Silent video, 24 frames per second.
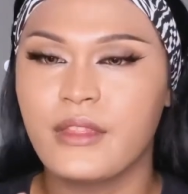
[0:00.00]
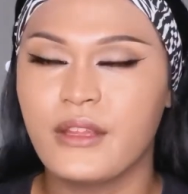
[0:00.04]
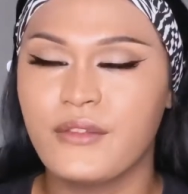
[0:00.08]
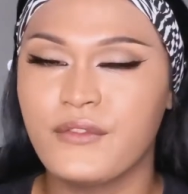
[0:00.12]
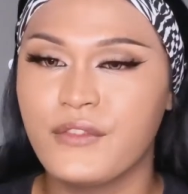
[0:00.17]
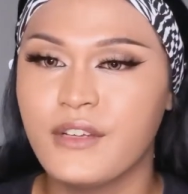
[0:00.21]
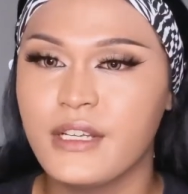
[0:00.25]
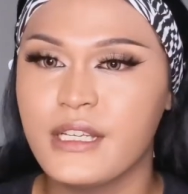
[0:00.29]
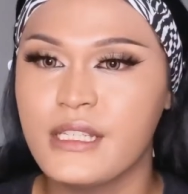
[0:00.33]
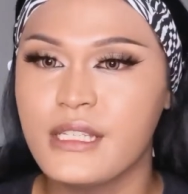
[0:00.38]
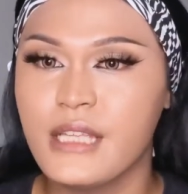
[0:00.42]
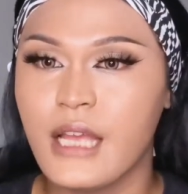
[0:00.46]

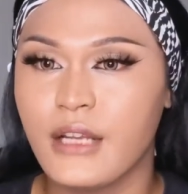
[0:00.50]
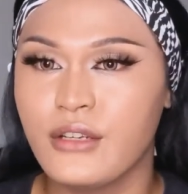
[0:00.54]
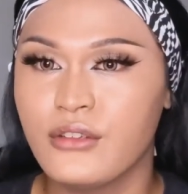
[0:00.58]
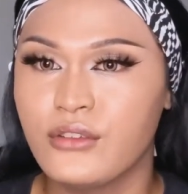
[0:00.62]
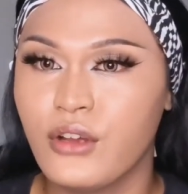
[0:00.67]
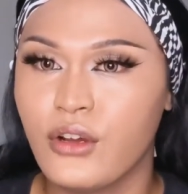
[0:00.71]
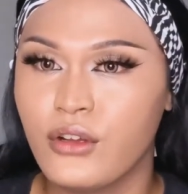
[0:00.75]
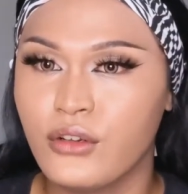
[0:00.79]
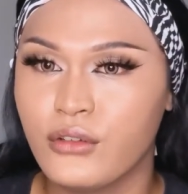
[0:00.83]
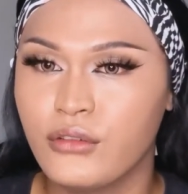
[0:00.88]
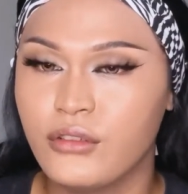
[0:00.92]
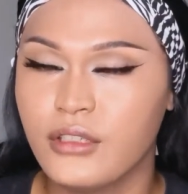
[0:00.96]
First, I do
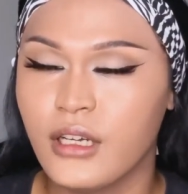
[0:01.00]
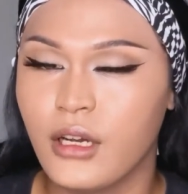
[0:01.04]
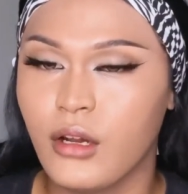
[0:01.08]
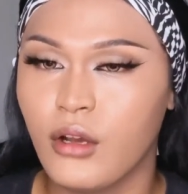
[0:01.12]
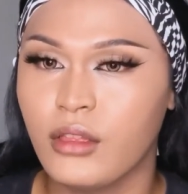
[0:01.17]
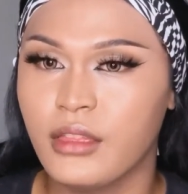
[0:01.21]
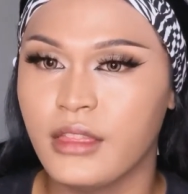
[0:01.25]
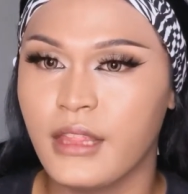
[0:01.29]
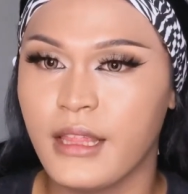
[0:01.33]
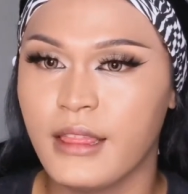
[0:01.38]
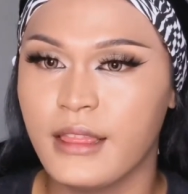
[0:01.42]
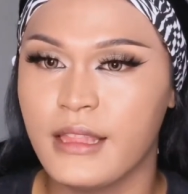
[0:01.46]
not know the
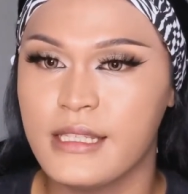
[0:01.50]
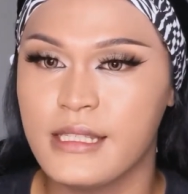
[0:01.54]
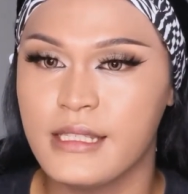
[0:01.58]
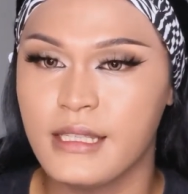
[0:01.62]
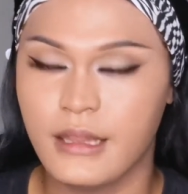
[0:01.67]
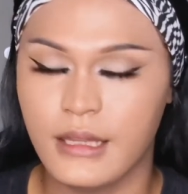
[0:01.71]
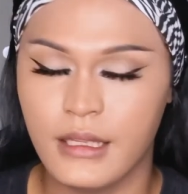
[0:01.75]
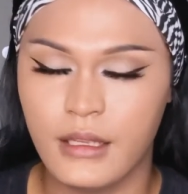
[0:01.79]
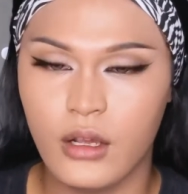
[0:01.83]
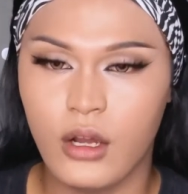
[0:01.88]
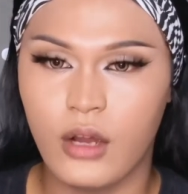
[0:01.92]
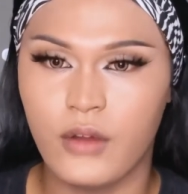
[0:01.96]

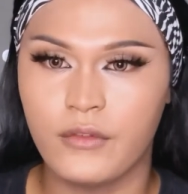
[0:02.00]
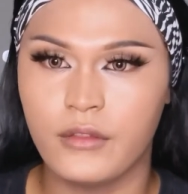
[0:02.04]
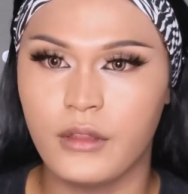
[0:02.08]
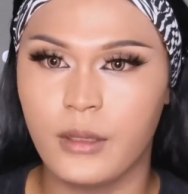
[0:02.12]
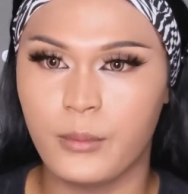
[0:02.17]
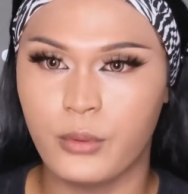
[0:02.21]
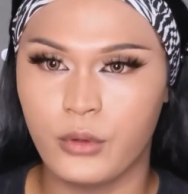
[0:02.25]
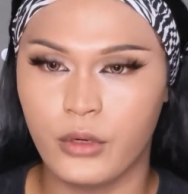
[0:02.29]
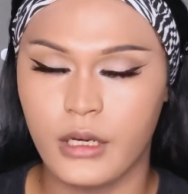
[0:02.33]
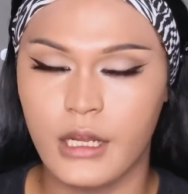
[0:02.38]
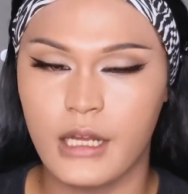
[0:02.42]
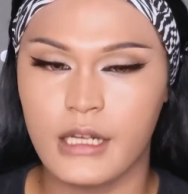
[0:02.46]
authenticity of the
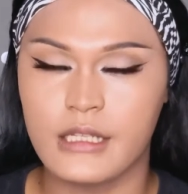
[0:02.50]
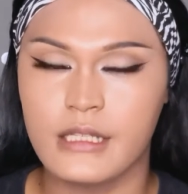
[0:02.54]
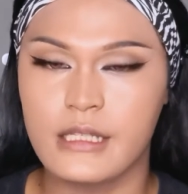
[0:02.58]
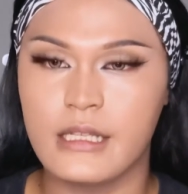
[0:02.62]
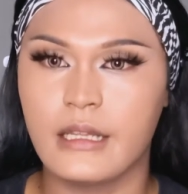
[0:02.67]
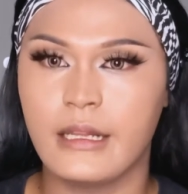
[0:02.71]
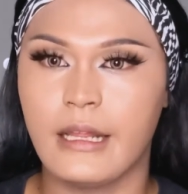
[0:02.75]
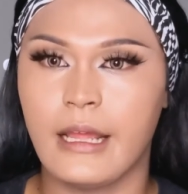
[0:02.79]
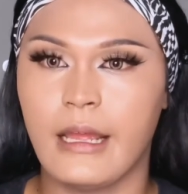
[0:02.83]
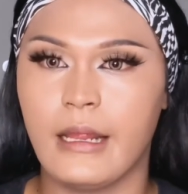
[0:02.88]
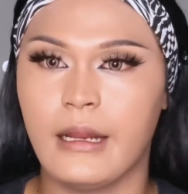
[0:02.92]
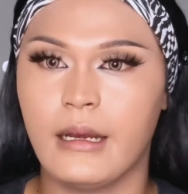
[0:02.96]
products
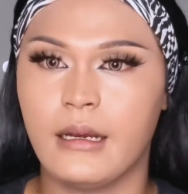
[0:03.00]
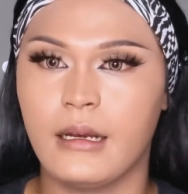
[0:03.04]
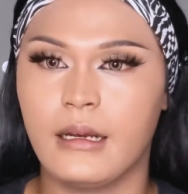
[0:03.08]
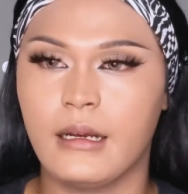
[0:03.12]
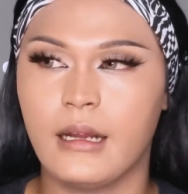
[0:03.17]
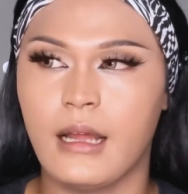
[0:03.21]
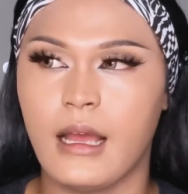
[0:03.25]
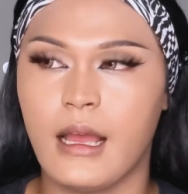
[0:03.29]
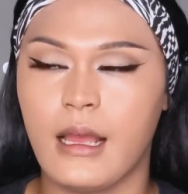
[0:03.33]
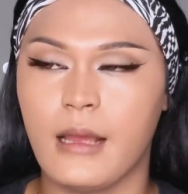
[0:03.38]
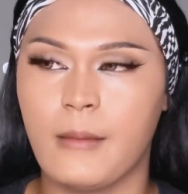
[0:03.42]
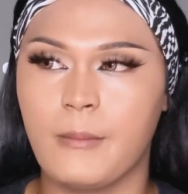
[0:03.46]
that
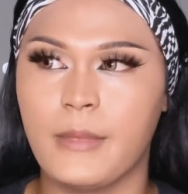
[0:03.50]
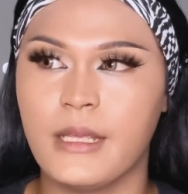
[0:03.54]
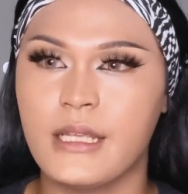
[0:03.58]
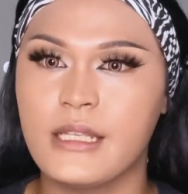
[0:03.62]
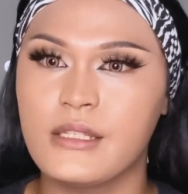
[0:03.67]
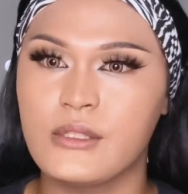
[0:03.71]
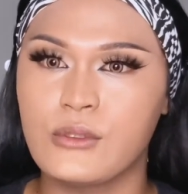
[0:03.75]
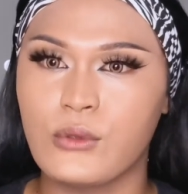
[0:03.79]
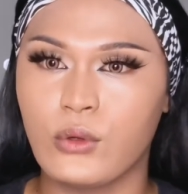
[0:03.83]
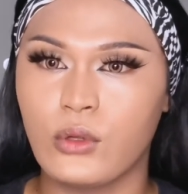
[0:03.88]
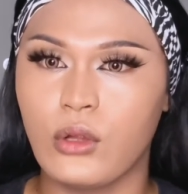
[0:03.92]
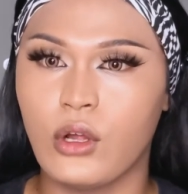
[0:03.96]
are being
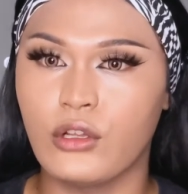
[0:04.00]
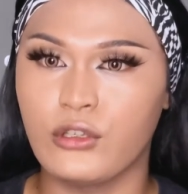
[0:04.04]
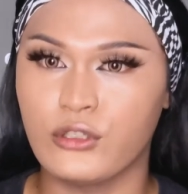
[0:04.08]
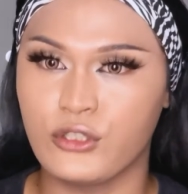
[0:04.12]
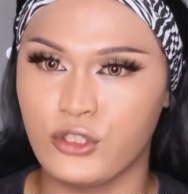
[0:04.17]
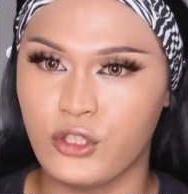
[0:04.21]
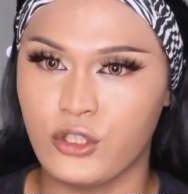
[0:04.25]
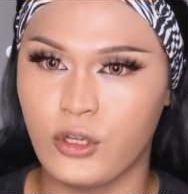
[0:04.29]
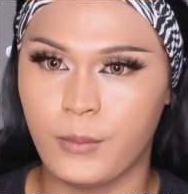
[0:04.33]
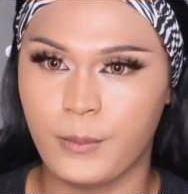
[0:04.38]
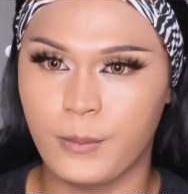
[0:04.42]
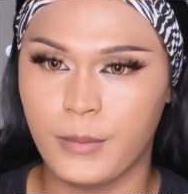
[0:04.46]
sold on
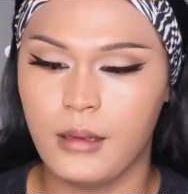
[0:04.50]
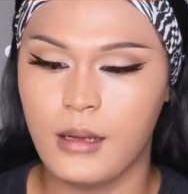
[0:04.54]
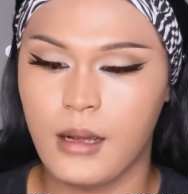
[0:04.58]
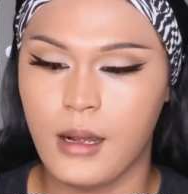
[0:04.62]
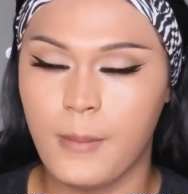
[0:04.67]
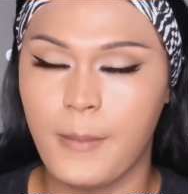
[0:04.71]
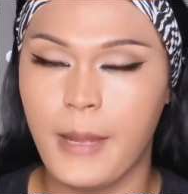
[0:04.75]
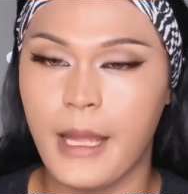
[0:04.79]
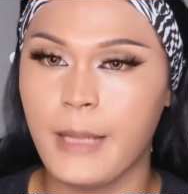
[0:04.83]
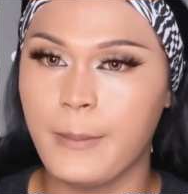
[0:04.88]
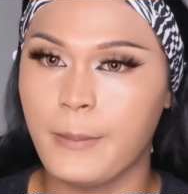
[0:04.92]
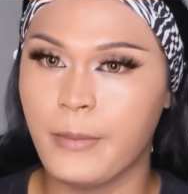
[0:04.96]
Shopee,
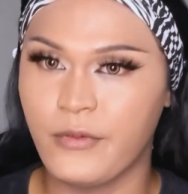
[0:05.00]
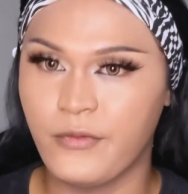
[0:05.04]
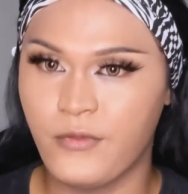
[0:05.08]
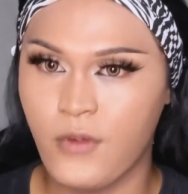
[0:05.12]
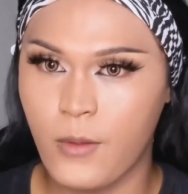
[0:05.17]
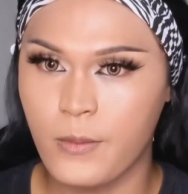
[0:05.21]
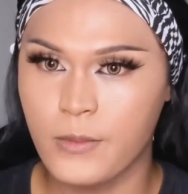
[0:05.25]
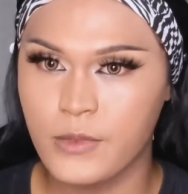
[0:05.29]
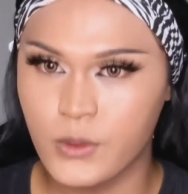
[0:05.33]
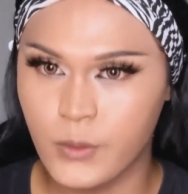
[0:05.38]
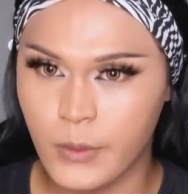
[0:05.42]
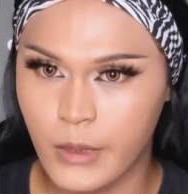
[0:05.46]
but it
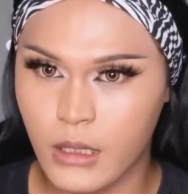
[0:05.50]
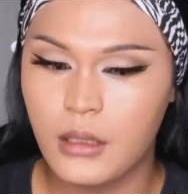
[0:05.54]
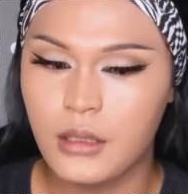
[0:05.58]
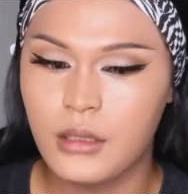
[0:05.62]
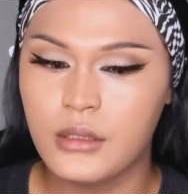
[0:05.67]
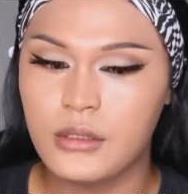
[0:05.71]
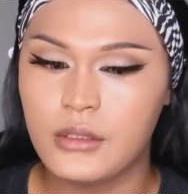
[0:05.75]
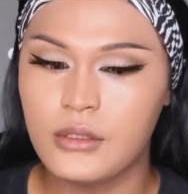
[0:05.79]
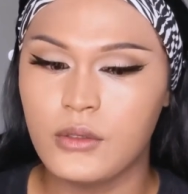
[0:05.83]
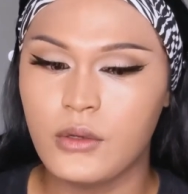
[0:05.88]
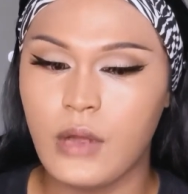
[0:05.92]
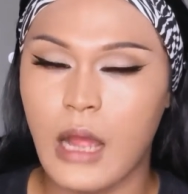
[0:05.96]
performs well,
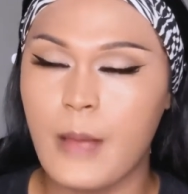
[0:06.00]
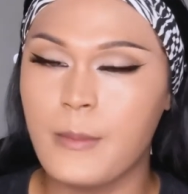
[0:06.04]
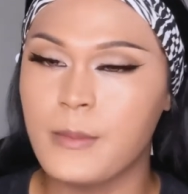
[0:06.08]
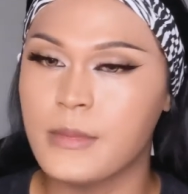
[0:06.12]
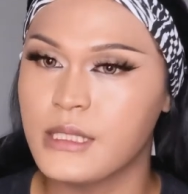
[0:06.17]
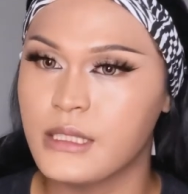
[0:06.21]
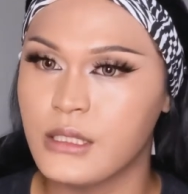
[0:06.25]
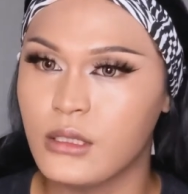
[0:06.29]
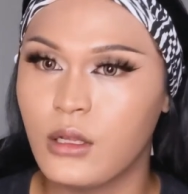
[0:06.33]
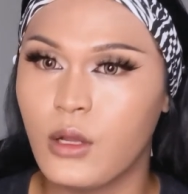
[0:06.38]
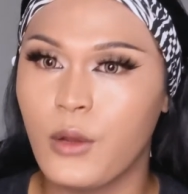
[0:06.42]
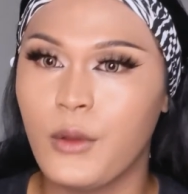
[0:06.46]
so I'm
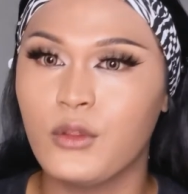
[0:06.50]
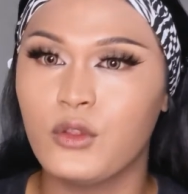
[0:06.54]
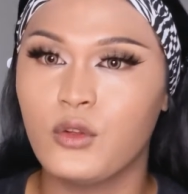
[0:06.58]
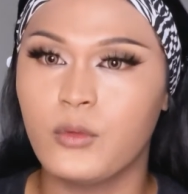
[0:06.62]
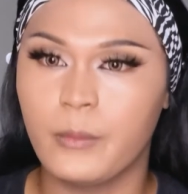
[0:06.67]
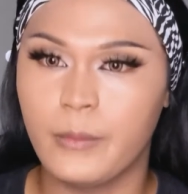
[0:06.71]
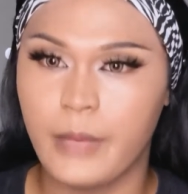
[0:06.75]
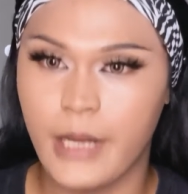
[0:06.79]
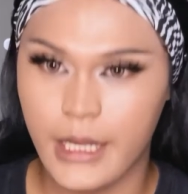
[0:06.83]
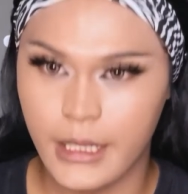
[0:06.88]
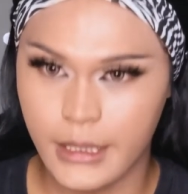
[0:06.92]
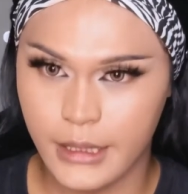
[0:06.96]
still going to
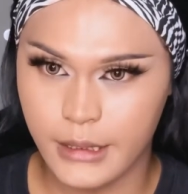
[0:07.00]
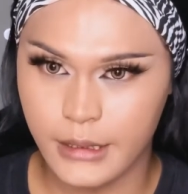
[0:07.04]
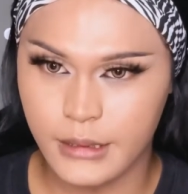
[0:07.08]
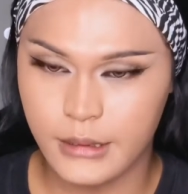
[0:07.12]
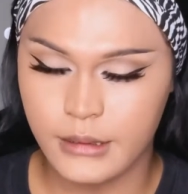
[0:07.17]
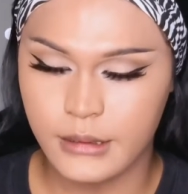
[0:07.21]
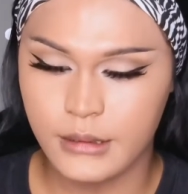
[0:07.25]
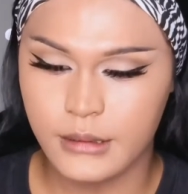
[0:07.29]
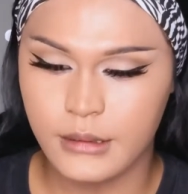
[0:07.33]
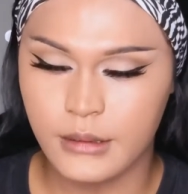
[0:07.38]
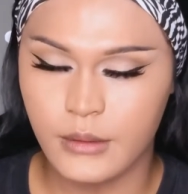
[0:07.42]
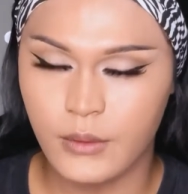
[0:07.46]
buy it.
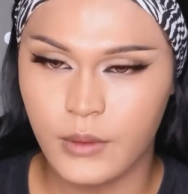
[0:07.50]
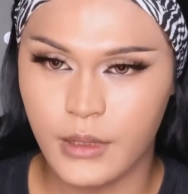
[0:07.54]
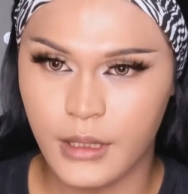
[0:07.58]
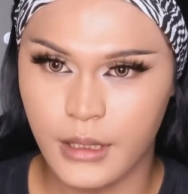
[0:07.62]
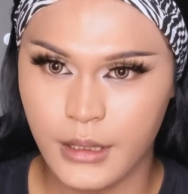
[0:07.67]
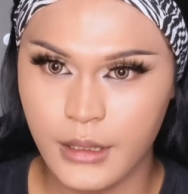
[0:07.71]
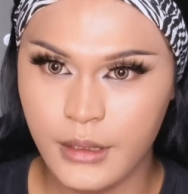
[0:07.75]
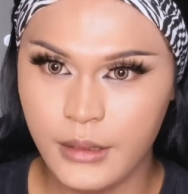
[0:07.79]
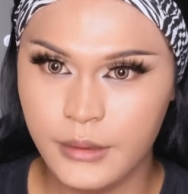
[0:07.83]
Okay,